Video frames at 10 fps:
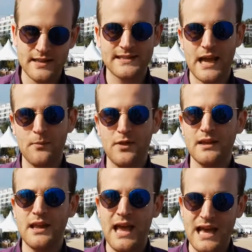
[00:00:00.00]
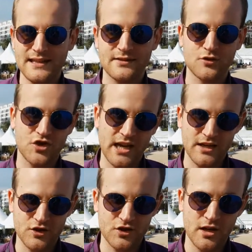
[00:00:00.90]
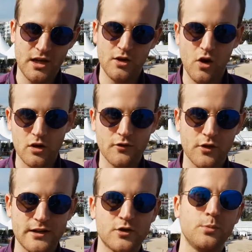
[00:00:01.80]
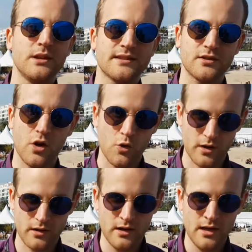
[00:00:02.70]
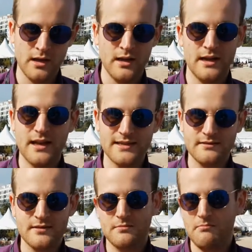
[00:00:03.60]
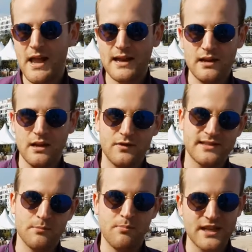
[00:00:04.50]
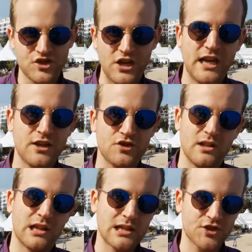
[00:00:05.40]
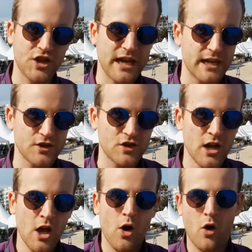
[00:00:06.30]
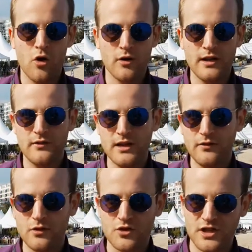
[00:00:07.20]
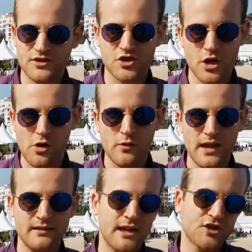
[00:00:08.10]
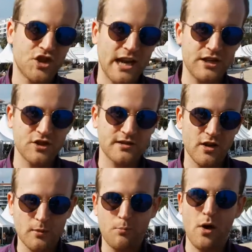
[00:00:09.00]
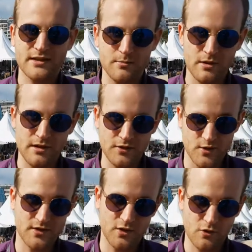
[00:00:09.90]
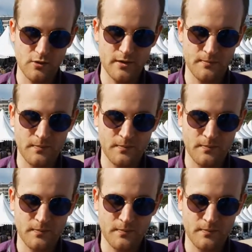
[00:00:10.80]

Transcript: Something has to change in order for it to be a story. It doesn't matter if it's a big change, a little change, or even if you just show that change is not possible in your story.